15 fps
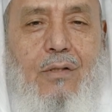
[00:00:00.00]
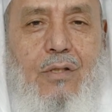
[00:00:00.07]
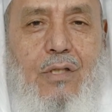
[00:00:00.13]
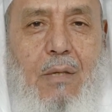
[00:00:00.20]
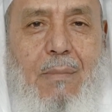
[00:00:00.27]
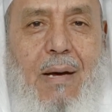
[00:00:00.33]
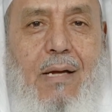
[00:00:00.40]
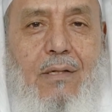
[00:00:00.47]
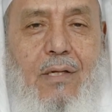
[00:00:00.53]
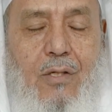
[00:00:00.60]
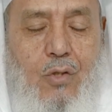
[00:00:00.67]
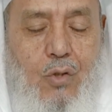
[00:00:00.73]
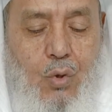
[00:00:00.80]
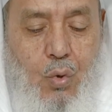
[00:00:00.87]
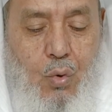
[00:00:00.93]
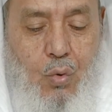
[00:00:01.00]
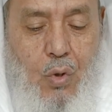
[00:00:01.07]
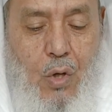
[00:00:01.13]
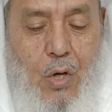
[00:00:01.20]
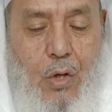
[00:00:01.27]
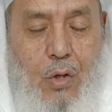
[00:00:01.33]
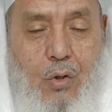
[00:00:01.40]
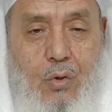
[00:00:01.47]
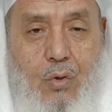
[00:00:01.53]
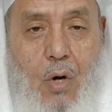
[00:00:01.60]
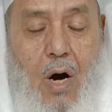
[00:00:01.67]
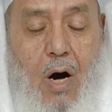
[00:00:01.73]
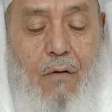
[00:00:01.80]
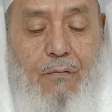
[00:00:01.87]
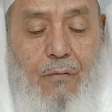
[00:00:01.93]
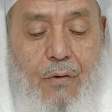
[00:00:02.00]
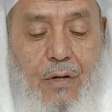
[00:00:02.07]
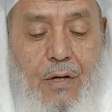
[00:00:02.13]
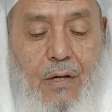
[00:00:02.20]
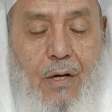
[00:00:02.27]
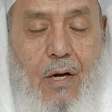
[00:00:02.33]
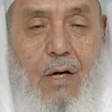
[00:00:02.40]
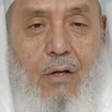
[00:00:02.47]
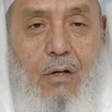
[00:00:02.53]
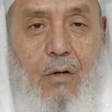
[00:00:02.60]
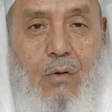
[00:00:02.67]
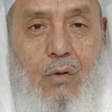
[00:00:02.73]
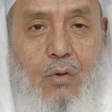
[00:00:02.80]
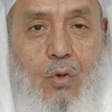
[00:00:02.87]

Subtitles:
demand us to offer the